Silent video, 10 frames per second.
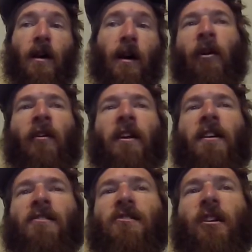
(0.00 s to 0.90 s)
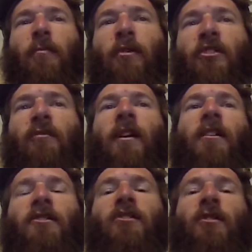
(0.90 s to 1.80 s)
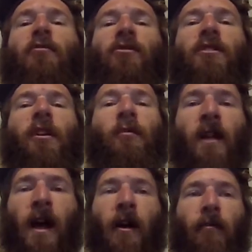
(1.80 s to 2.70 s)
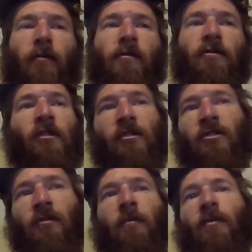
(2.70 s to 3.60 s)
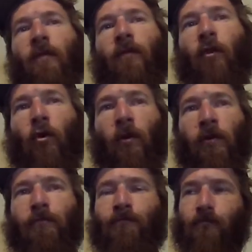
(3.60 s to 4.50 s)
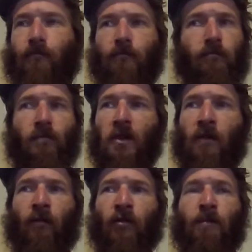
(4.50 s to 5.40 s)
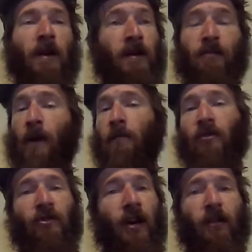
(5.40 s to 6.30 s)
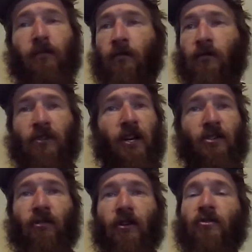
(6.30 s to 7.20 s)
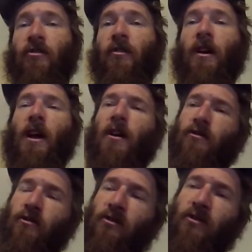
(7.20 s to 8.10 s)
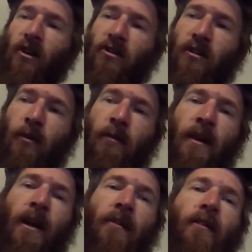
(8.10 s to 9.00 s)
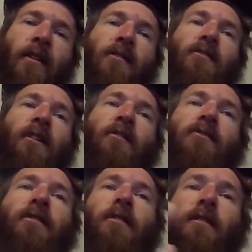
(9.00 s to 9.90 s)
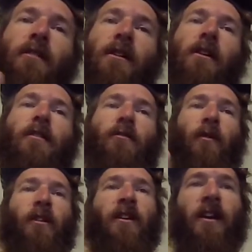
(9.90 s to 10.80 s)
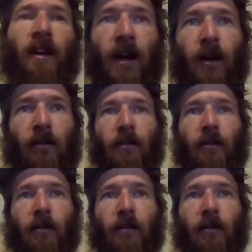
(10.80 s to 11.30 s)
The rear end doesn't start to push around until you slow down. As long as you're moving forward, you're full speed. This baby will track straight and true. As soon as you start slowing down, then it starts to want to kick out.